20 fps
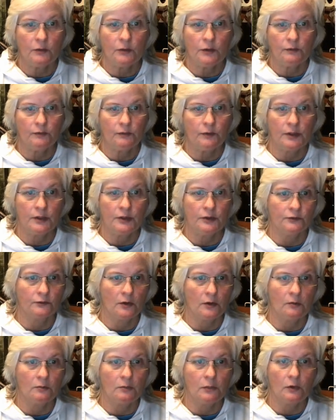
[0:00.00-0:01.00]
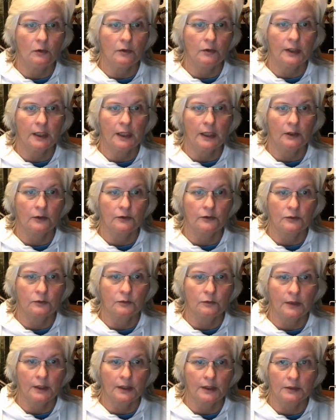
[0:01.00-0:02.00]
with really strong bold colors
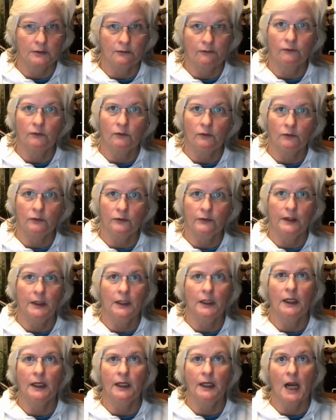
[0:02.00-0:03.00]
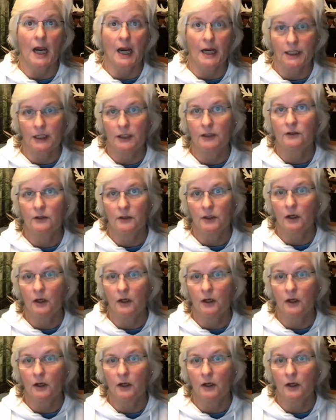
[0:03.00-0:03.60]
when it's a folder that, like, I need to